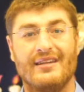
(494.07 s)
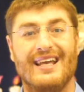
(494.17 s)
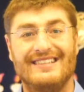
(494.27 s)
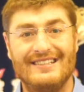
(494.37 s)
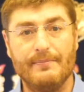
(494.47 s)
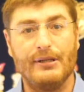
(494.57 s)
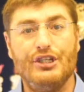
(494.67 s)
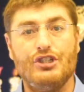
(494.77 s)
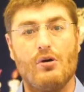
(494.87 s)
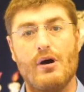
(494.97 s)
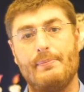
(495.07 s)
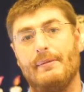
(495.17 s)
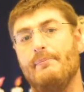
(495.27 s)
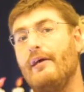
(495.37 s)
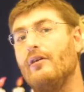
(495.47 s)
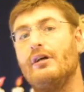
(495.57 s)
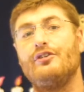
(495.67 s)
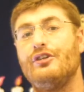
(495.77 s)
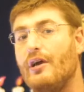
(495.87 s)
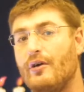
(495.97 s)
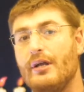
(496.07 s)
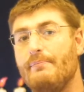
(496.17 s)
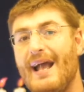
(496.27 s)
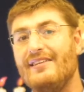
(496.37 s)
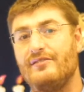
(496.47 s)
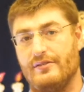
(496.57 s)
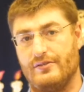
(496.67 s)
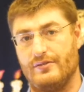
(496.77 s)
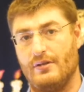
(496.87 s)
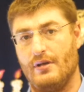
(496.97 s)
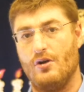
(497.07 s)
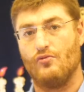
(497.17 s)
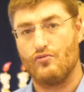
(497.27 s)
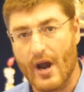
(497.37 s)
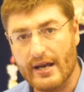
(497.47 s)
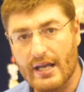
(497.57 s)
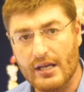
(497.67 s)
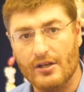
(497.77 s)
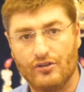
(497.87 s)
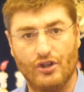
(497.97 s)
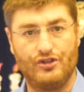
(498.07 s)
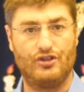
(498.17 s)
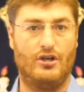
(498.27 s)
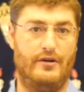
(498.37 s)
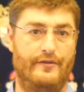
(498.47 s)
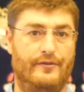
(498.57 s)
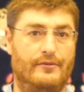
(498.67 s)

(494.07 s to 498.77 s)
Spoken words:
they simply show up at military bases, ready to serve.